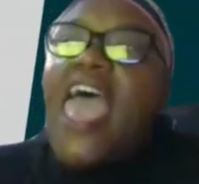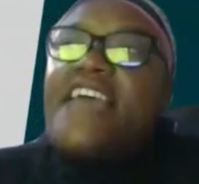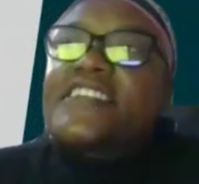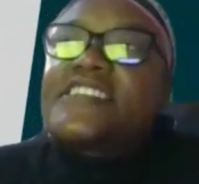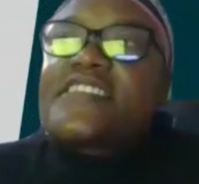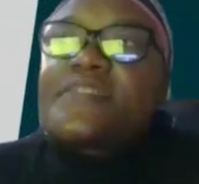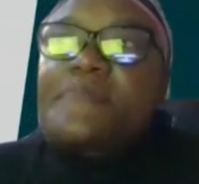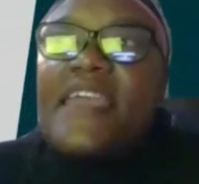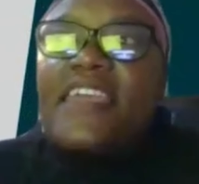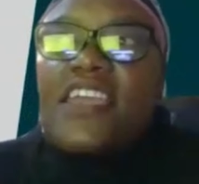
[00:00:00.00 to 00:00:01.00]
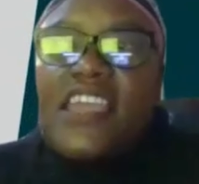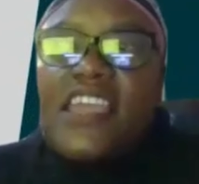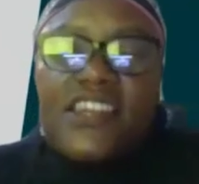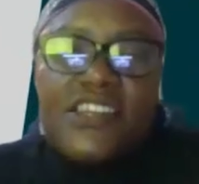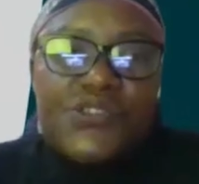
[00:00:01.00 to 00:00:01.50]
And in the banking
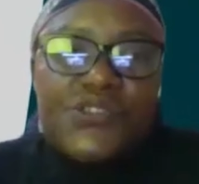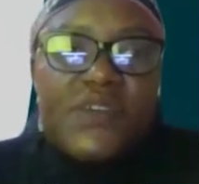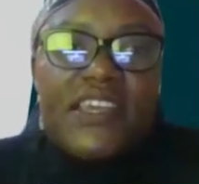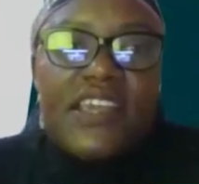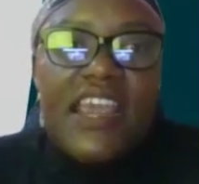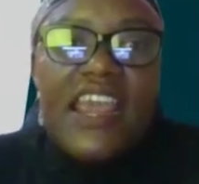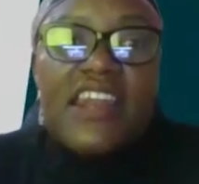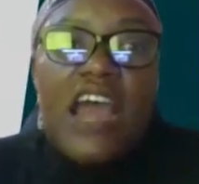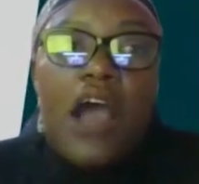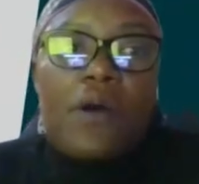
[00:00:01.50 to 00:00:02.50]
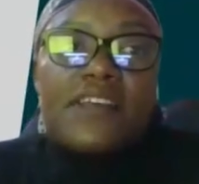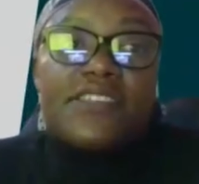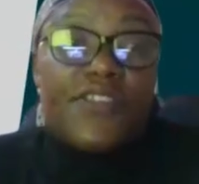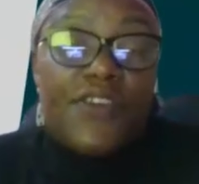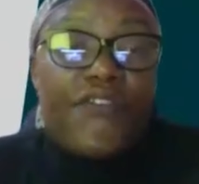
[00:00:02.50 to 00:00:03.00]
industry, in our
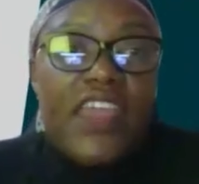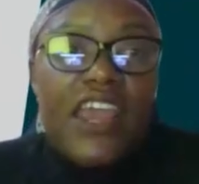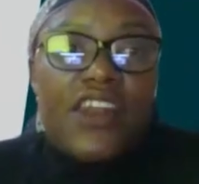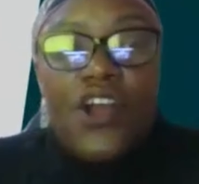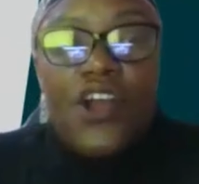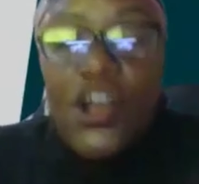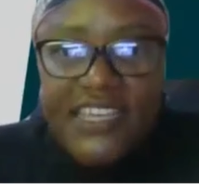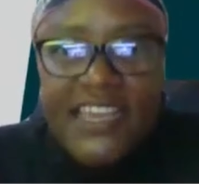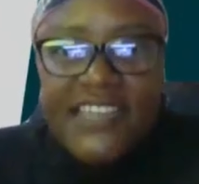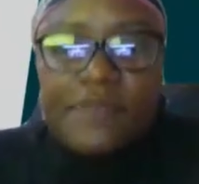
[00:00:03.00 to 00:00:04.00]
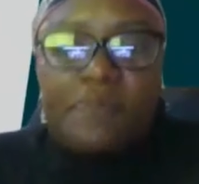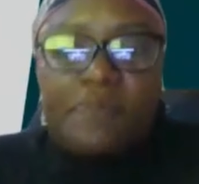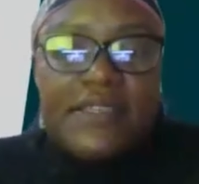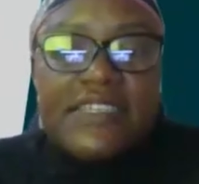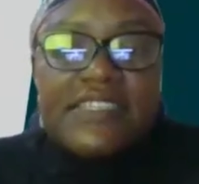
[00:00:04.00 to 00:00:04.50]
South African context,
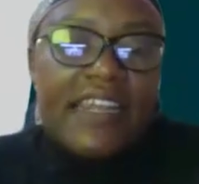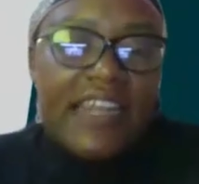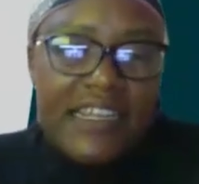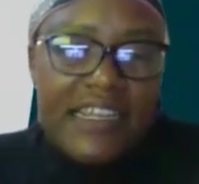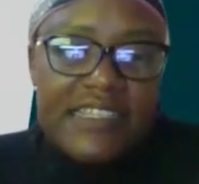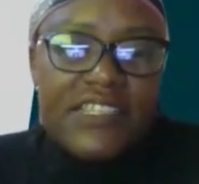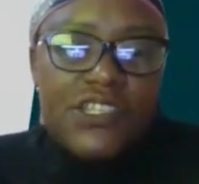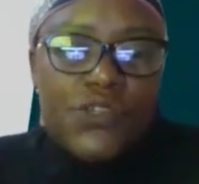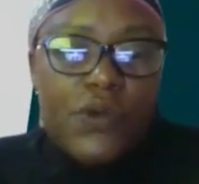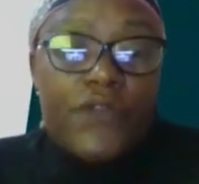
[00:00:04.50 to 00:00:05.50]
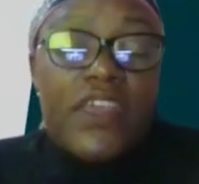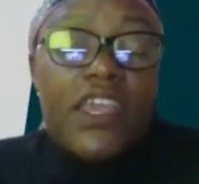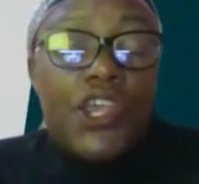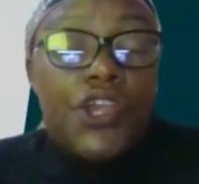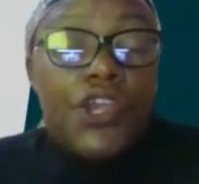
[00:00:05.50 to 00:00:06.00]
business analysis is one of the
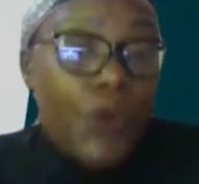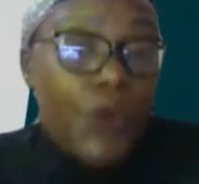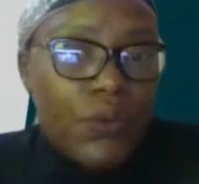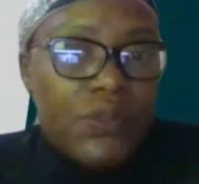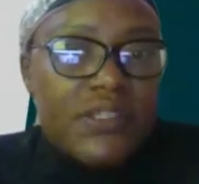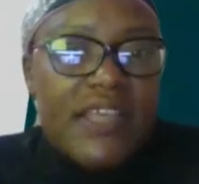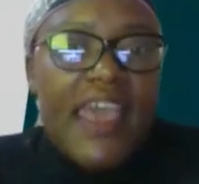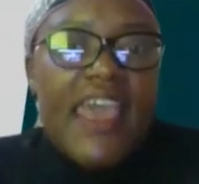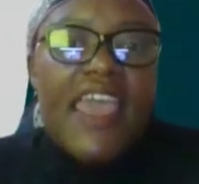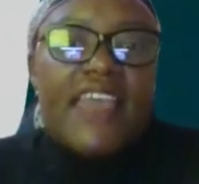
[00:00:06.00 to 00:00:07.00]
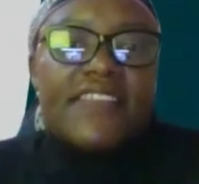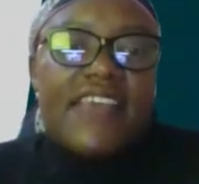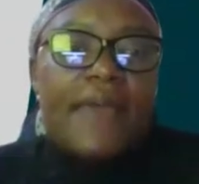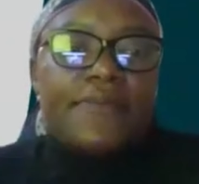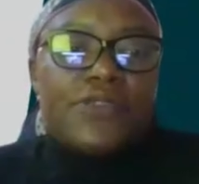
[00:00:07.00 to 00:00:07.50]
key roles in
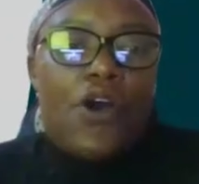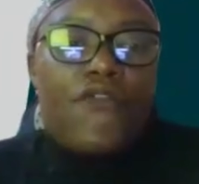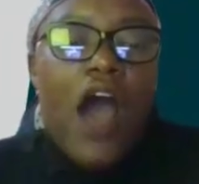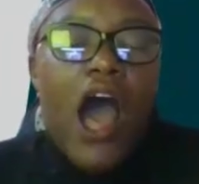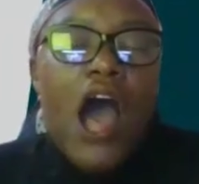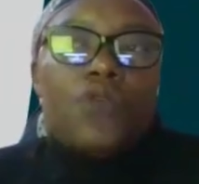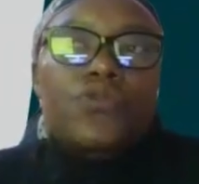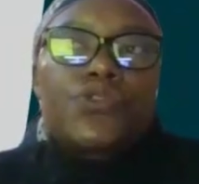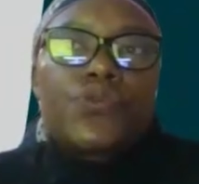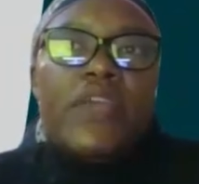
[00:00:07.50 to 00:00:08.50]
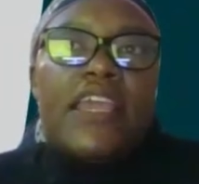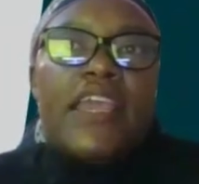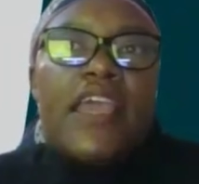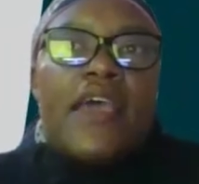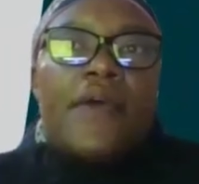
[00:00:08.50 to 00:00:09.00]
terms of how do
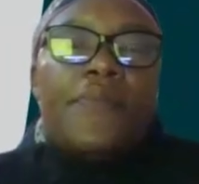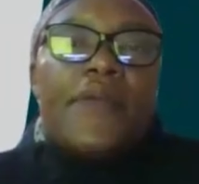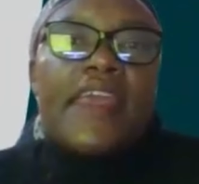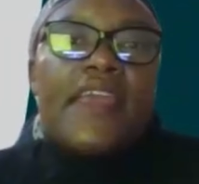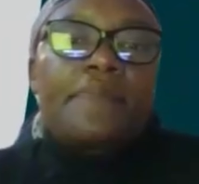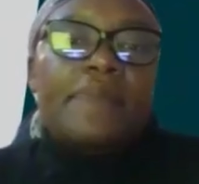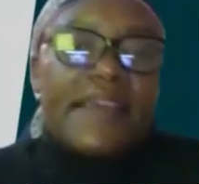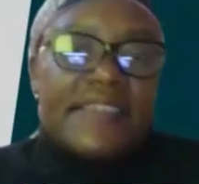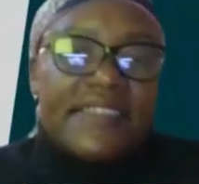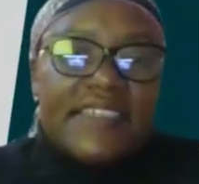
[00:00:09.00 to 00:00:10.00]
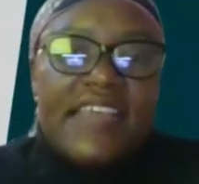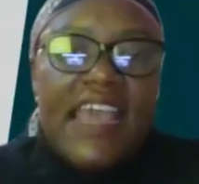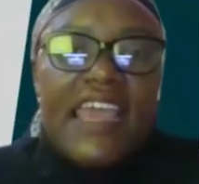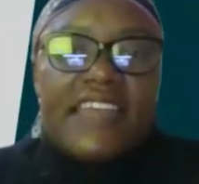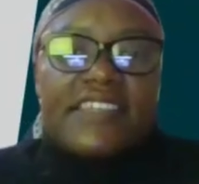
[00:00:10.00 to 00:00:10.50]
we bring business
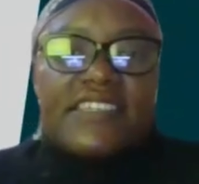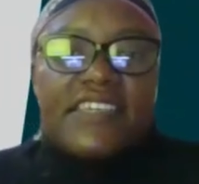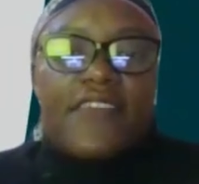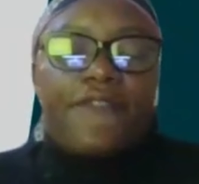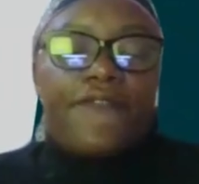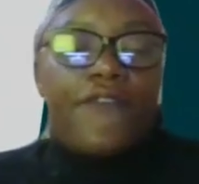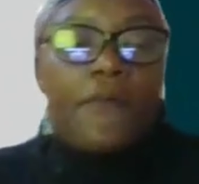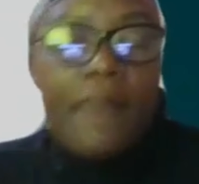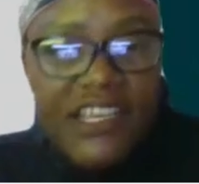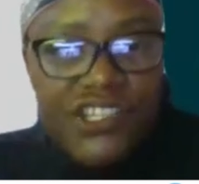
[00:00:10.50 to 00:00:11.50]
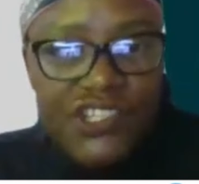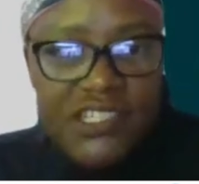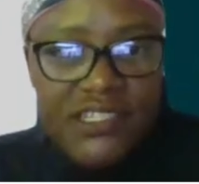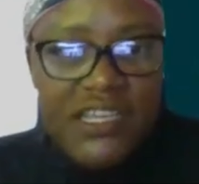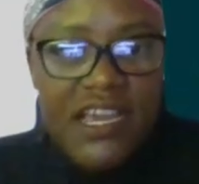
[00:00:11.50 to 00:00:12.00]
and
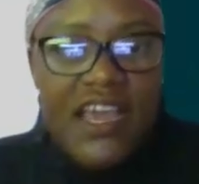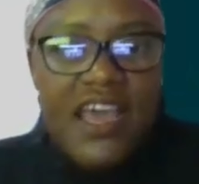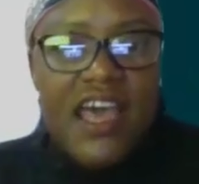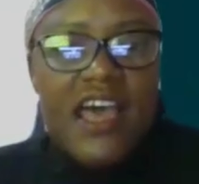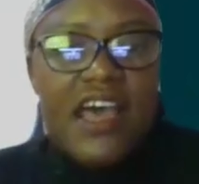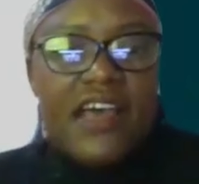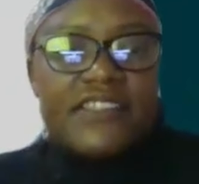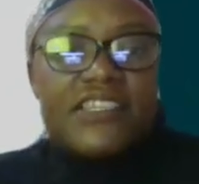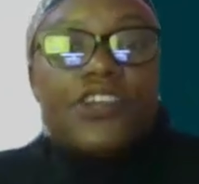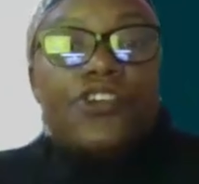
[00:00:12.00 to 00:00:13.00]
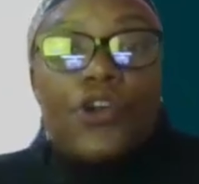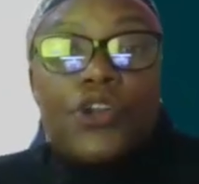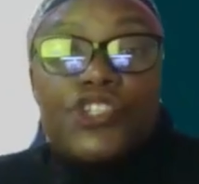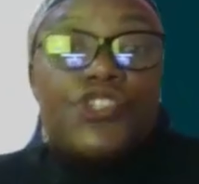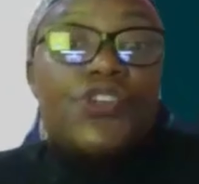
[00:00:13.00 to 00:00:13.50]
information
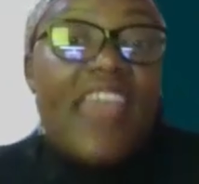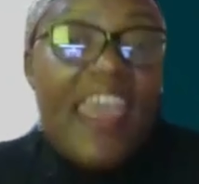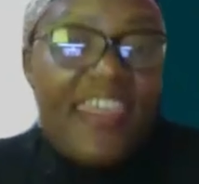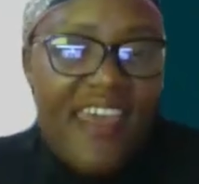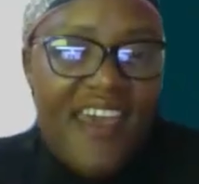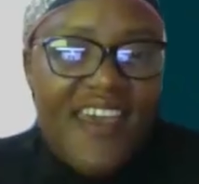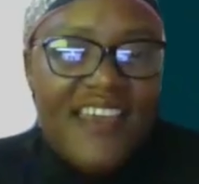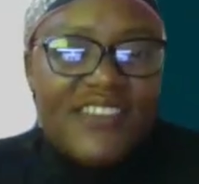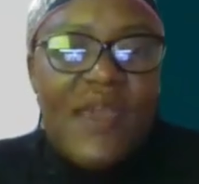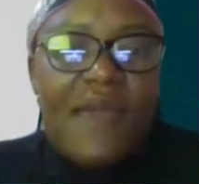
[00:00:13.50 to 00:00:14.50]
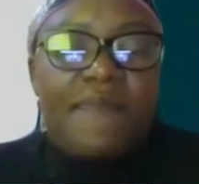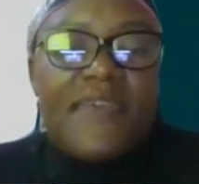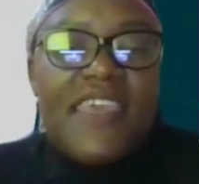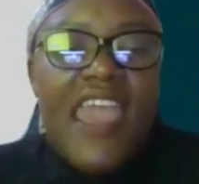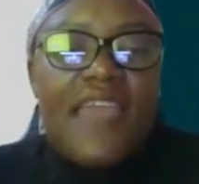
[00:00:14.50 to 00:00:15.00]
technology together. So a
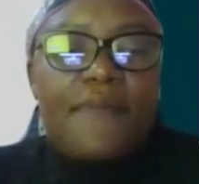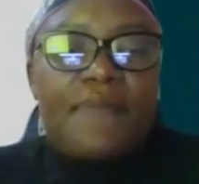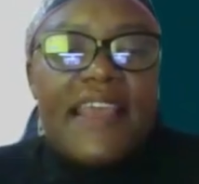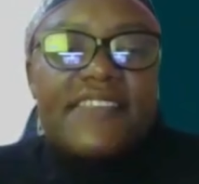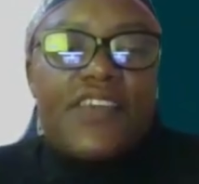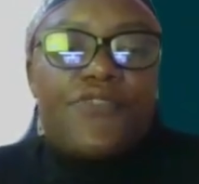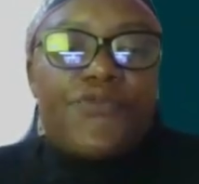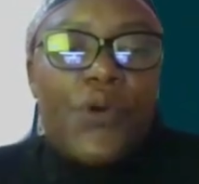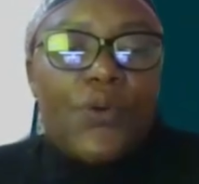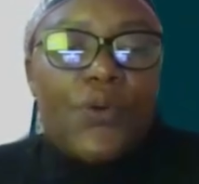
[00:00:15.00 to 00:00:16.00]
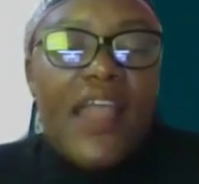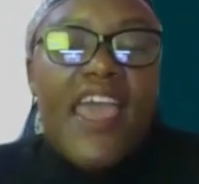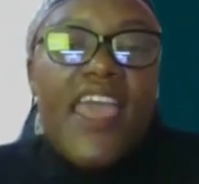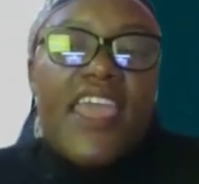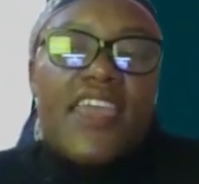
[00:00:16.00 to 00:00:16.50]
BA plays a role
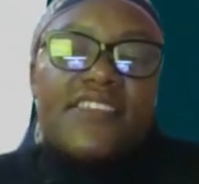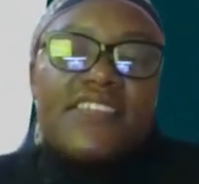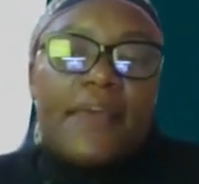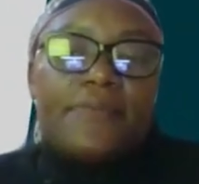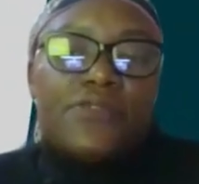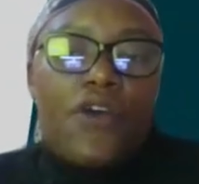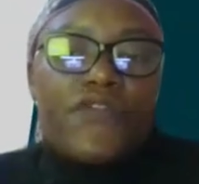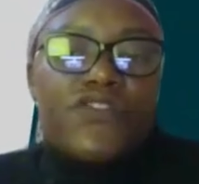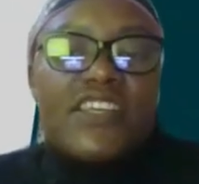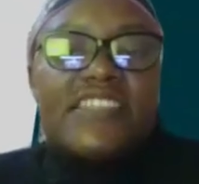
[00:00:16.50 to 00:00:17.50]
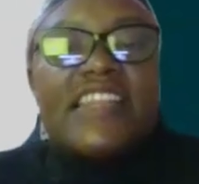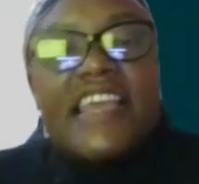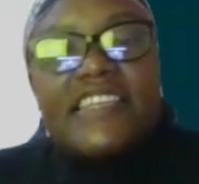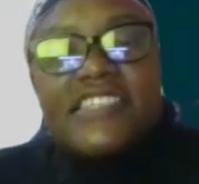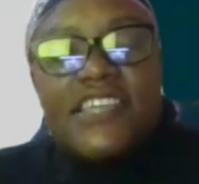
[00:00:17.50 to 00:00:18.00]
in terms of
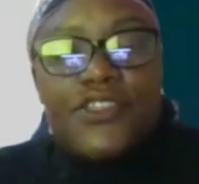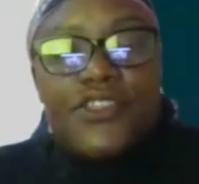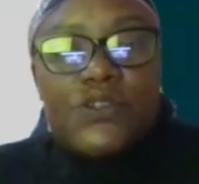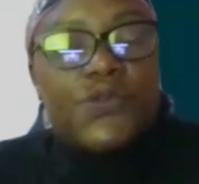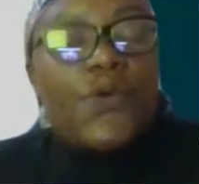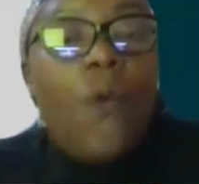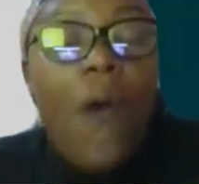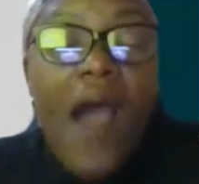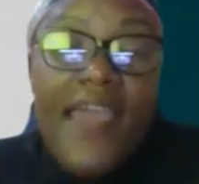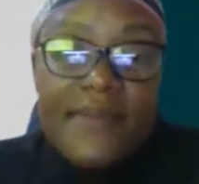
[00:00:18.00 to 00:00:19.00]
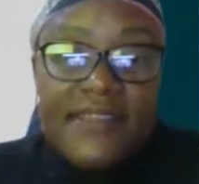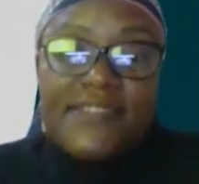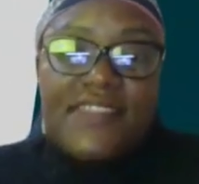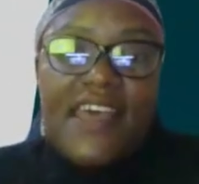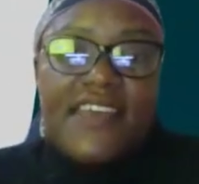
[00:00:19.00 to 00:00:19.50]
translating those
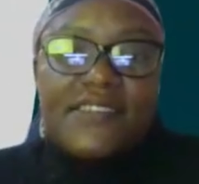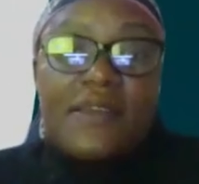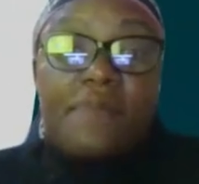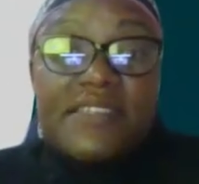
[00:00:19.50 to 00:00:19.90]
requirements that a